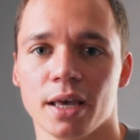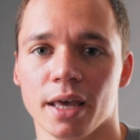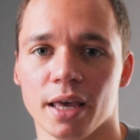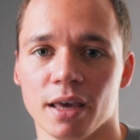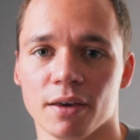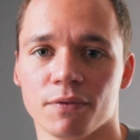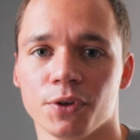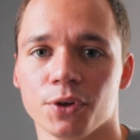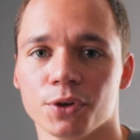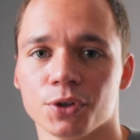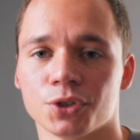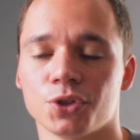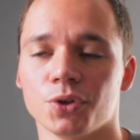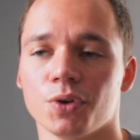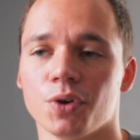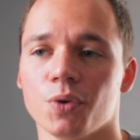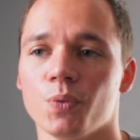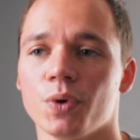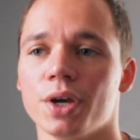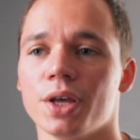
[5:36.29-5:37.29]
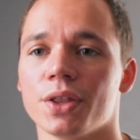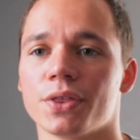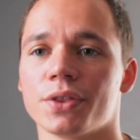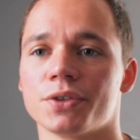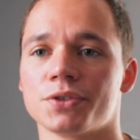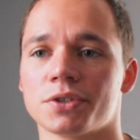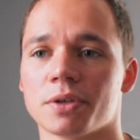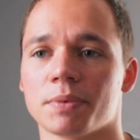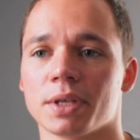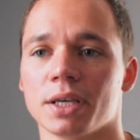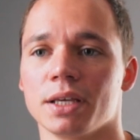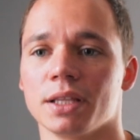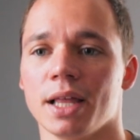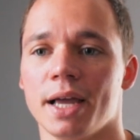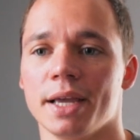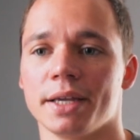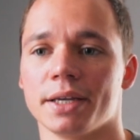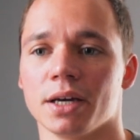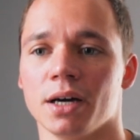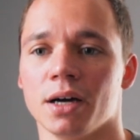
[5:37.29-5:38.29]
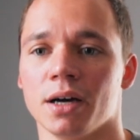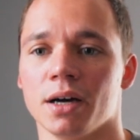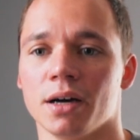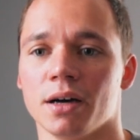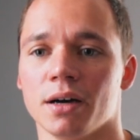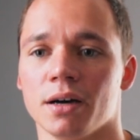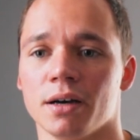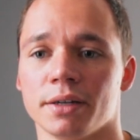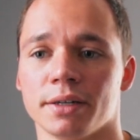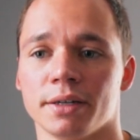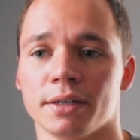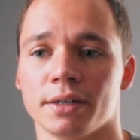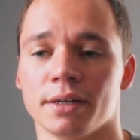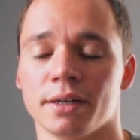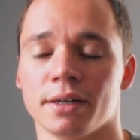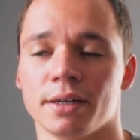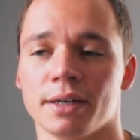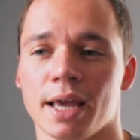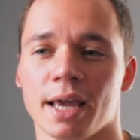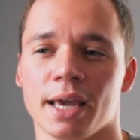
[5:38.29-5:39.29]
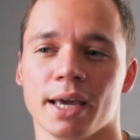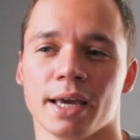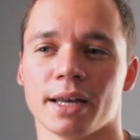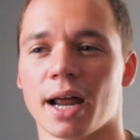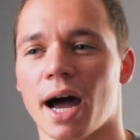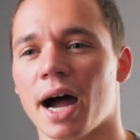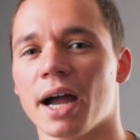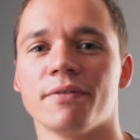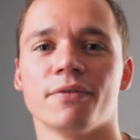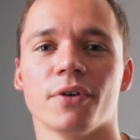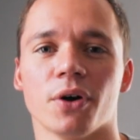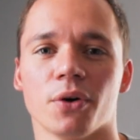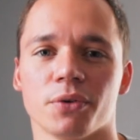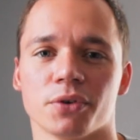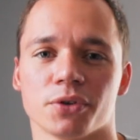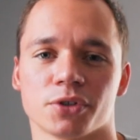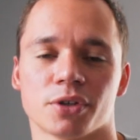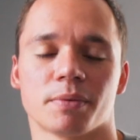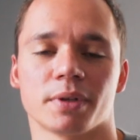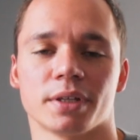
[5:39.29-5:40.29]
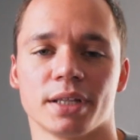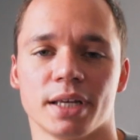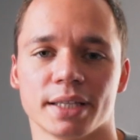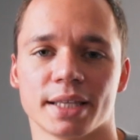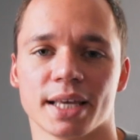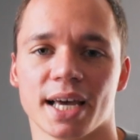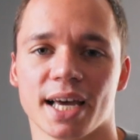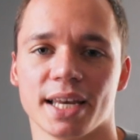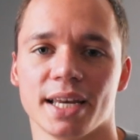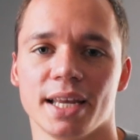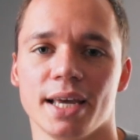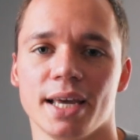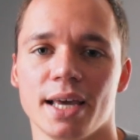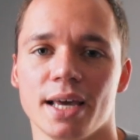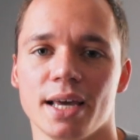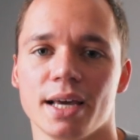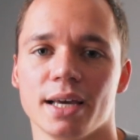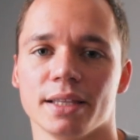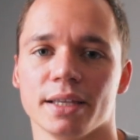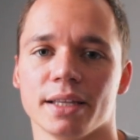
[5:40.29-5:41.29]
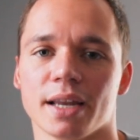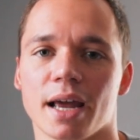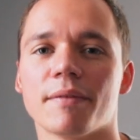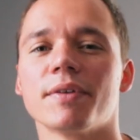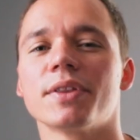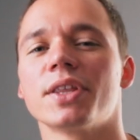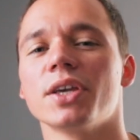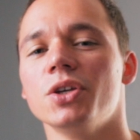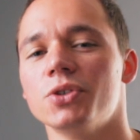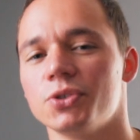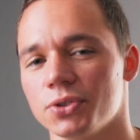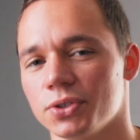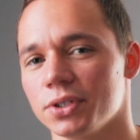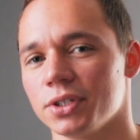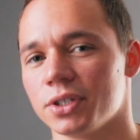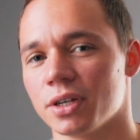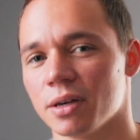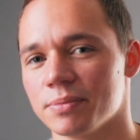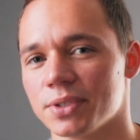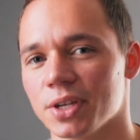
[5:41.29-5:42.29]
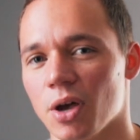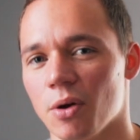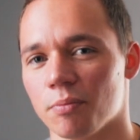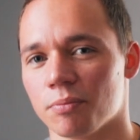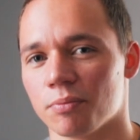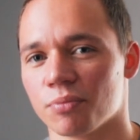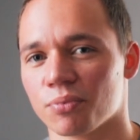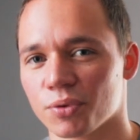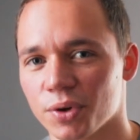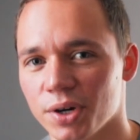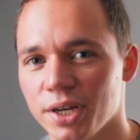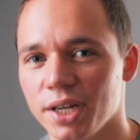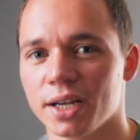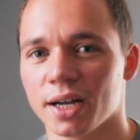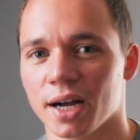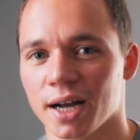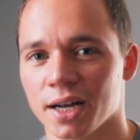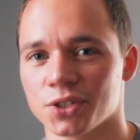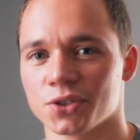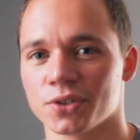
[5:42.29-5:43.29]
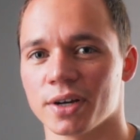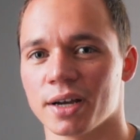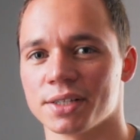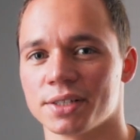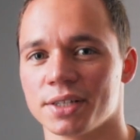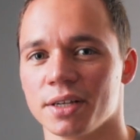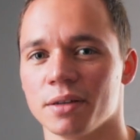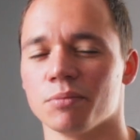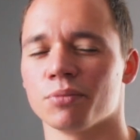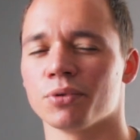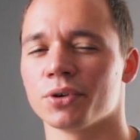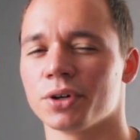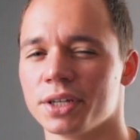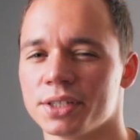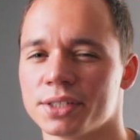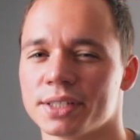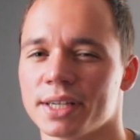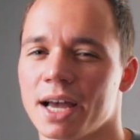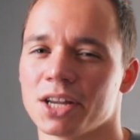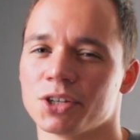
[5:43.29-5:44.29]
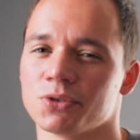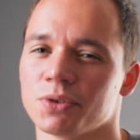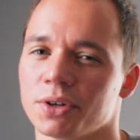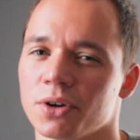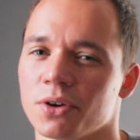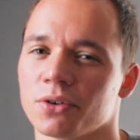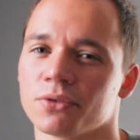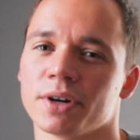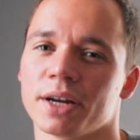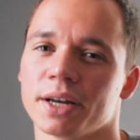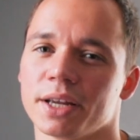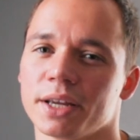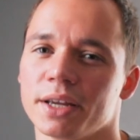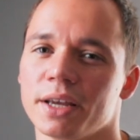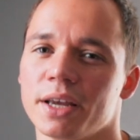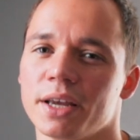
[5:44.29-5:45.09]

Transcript: If you're shooting with something like an iPhone or something like that, then everything usually comes out pretty contrasty and pretty saturated already.